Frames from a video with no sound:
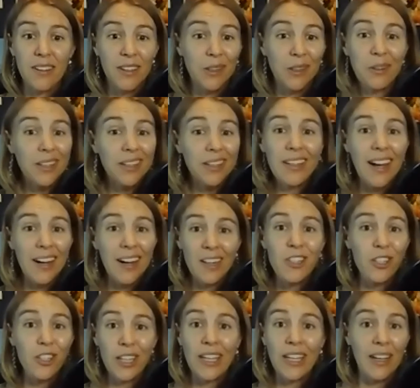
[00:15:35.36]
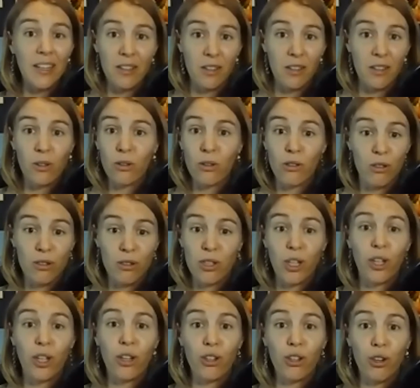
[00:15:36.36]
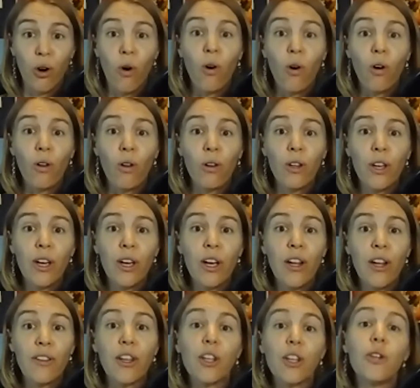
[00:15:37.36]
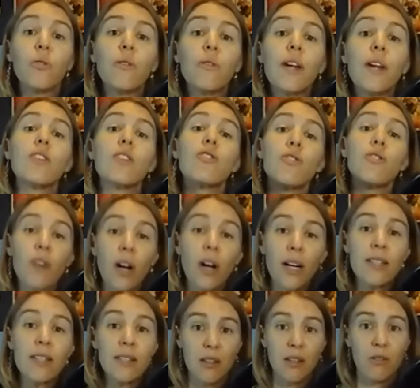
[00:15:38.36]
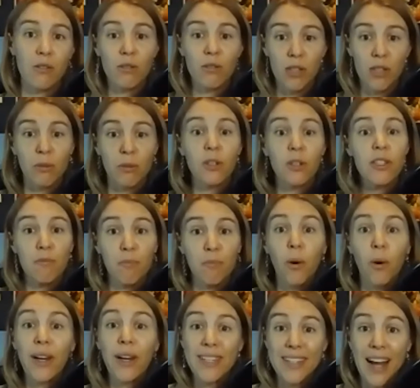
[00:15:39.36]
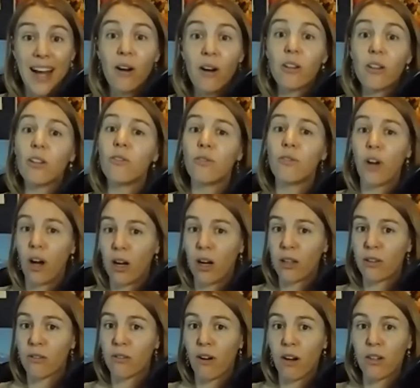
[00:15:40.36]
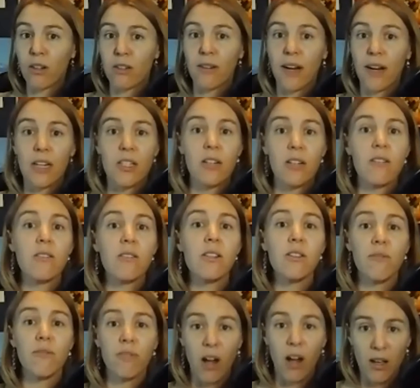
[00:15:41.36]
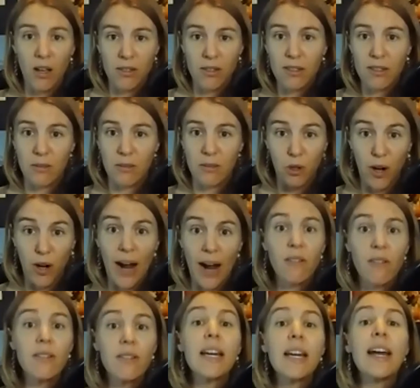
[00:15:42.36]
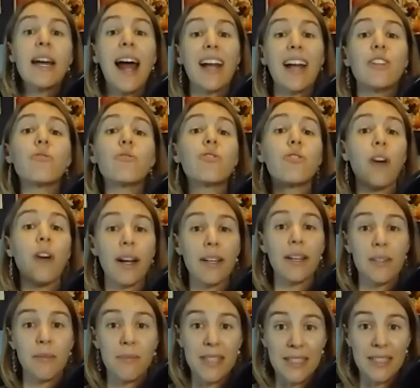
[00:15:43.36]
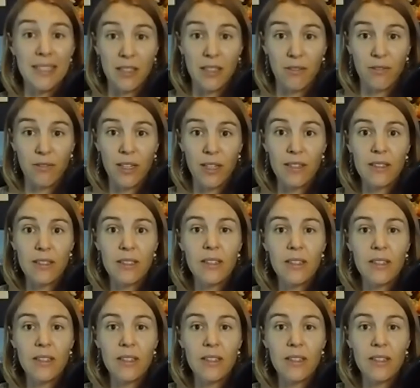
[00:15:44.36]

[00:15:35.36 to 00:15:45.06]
you didn't actually get closer to your goal, that you then trust that those numbers have pointed out you've gone the wrong direction or you've lost some ground, and you try something different.